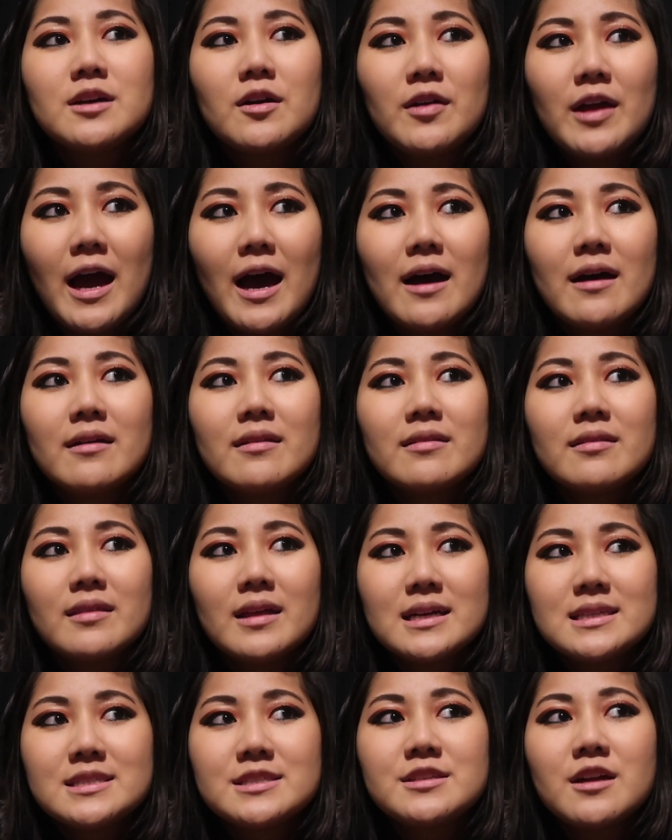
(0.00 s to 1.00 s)
yeah,
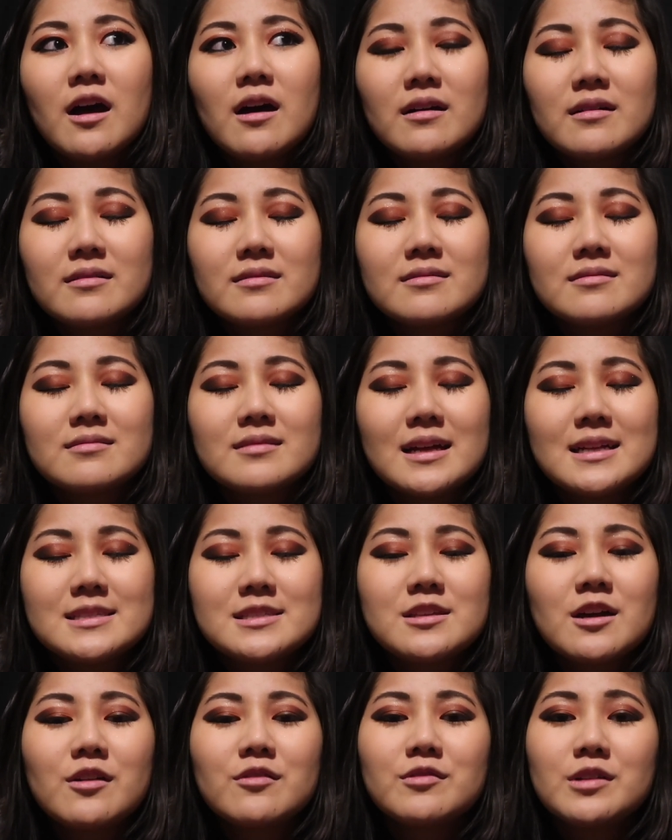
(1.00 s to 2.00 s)
that stung. That
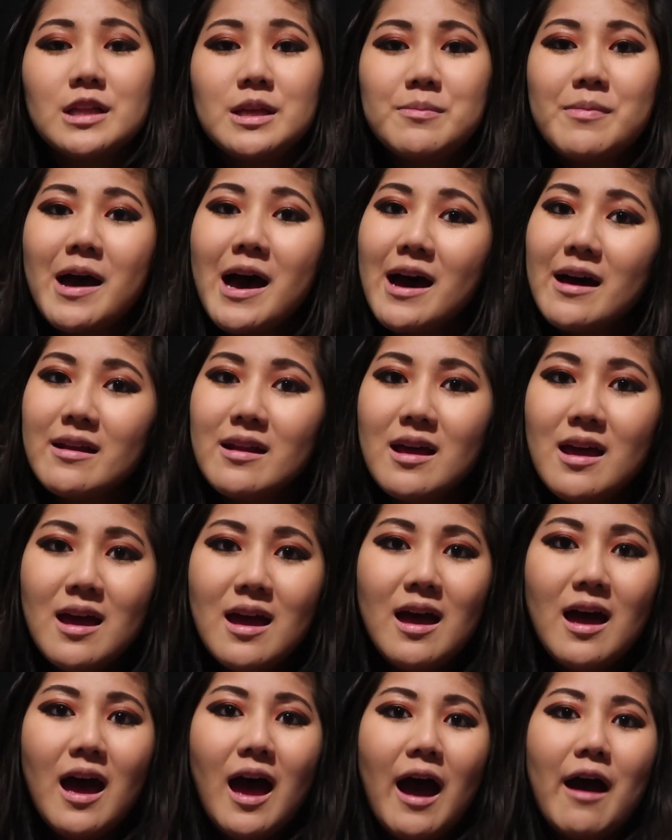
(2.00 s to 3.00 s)
stung really bad.
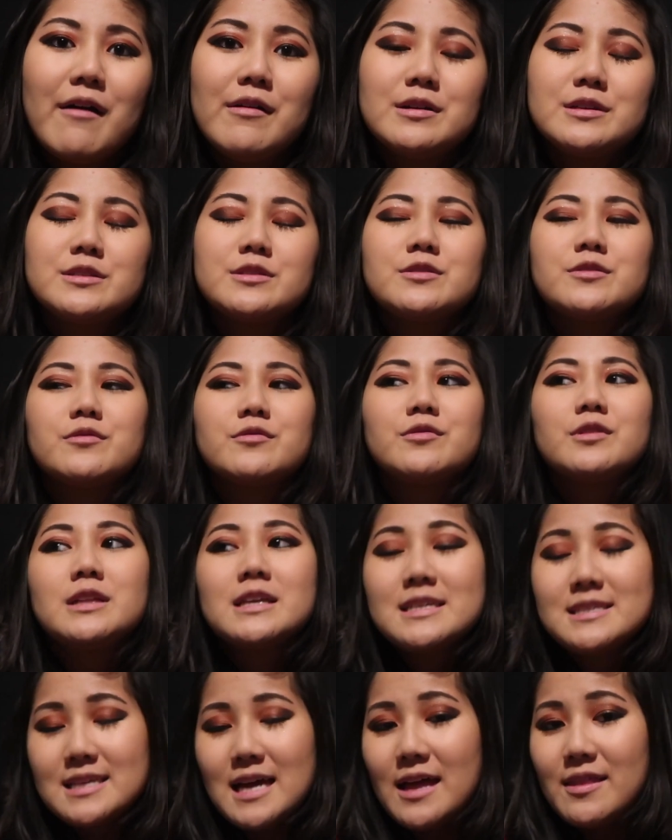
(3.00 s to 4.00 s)
I was
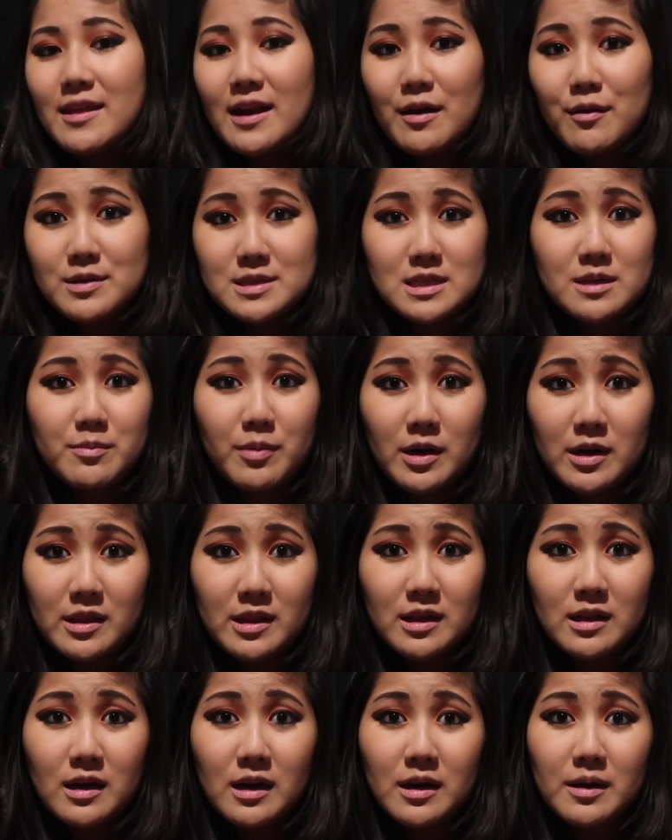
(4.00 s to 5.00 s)
really sad that I wasn't a part of
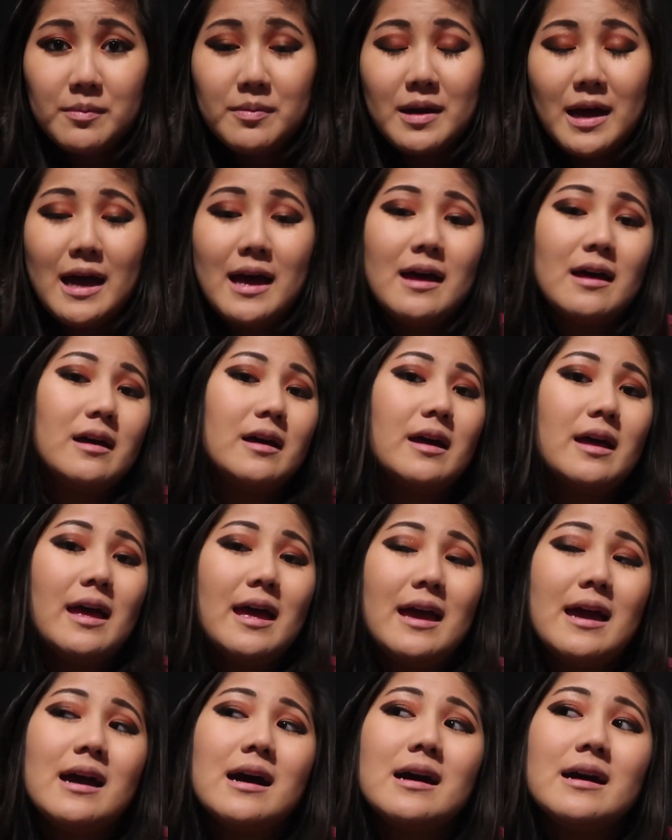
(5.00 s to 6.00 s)
the club,
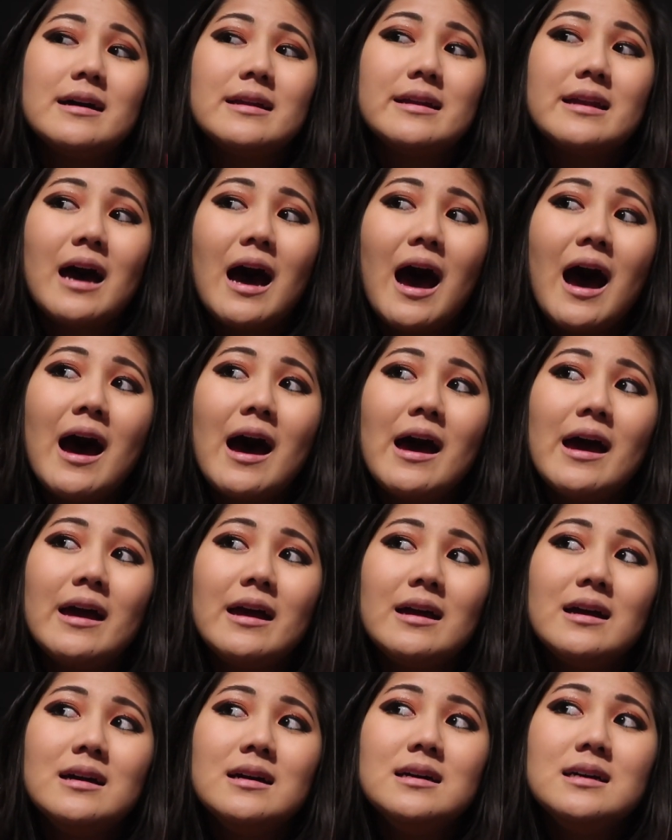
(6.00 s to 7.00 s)
and
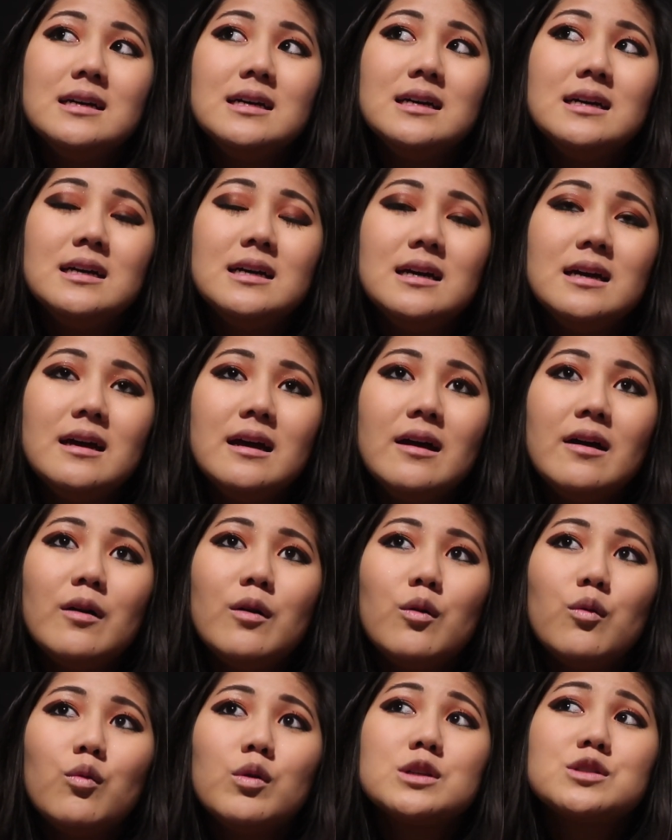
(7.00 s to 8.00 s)
I
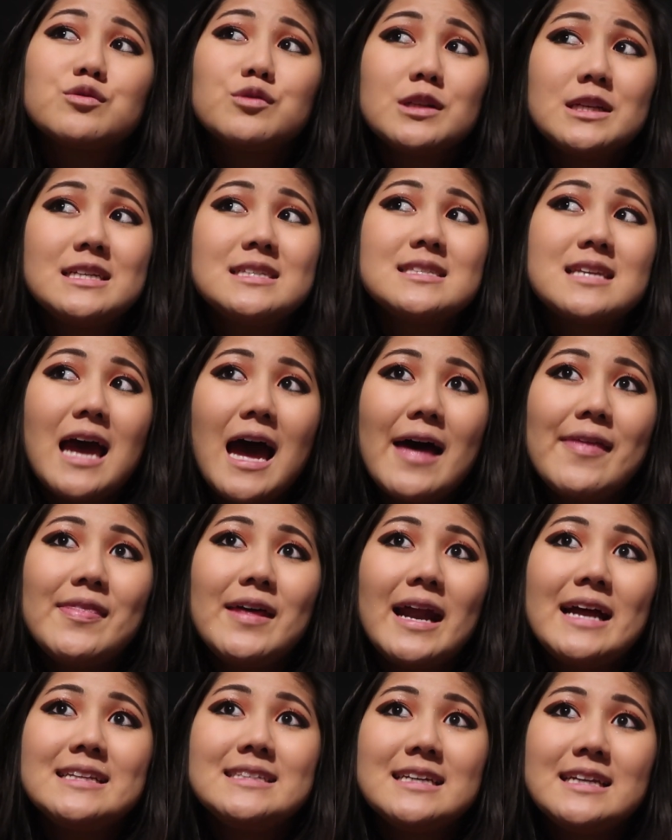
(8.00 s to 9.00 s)
was really sad
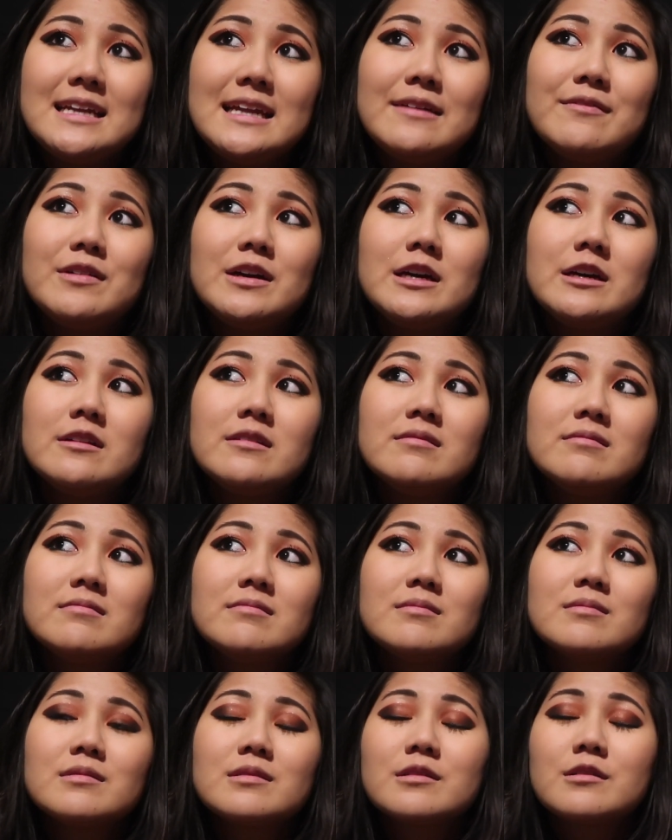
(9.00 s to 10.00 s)
that I didn't even
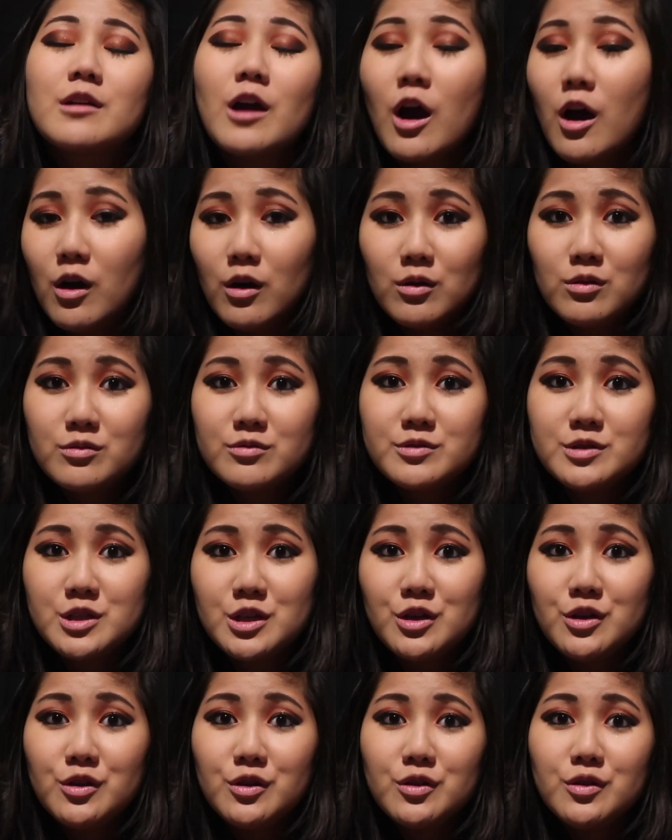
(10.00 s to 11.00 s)
go
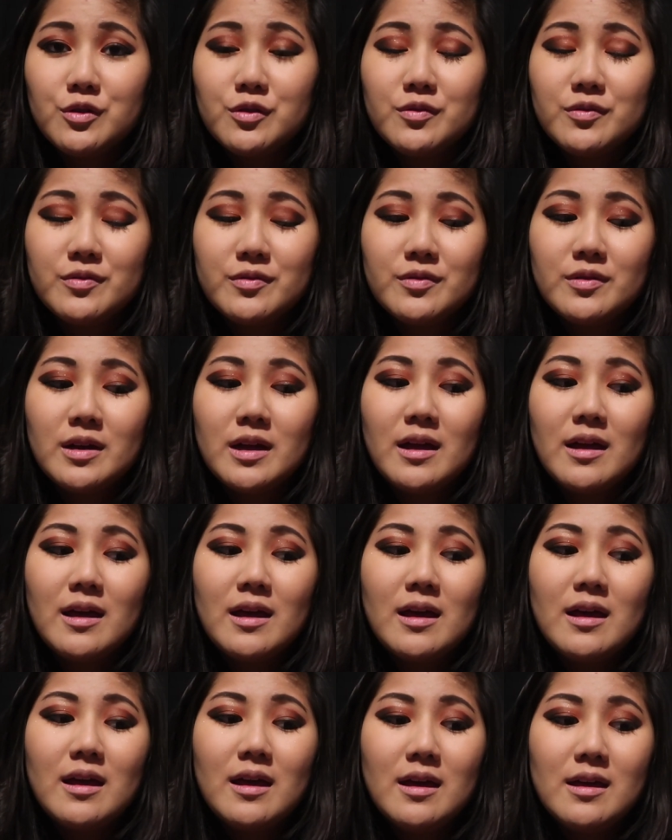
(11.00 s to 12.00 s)
to
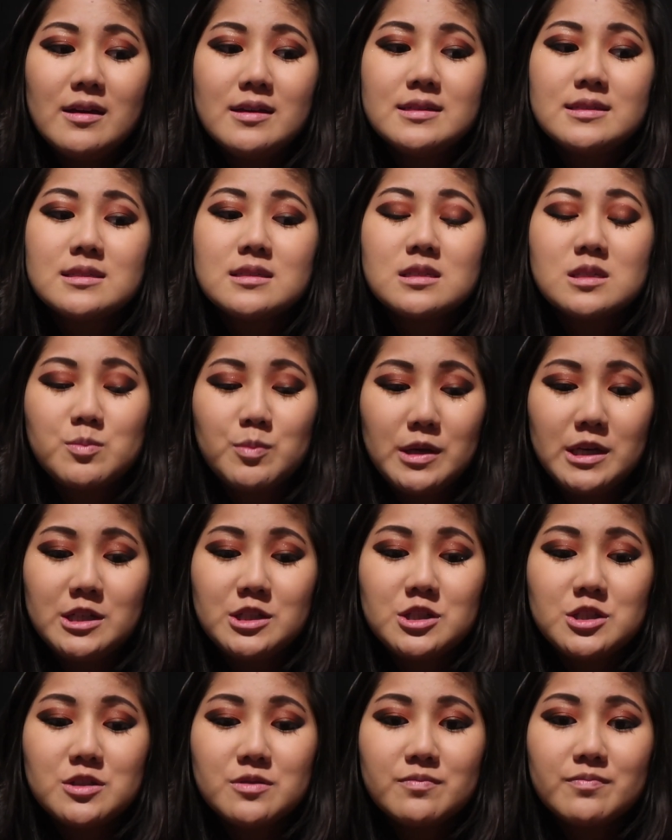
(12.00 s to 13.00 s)
his
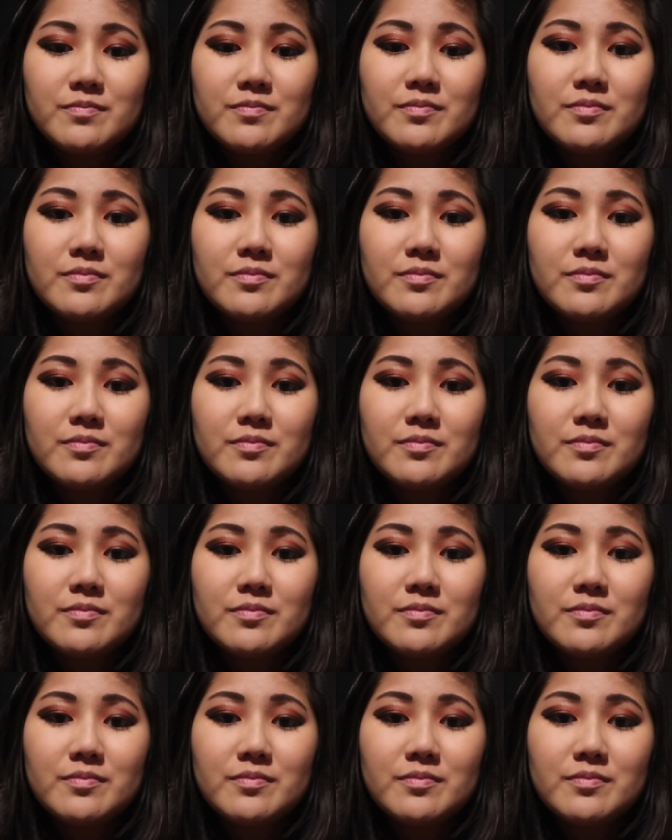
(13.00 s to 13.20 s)
speech.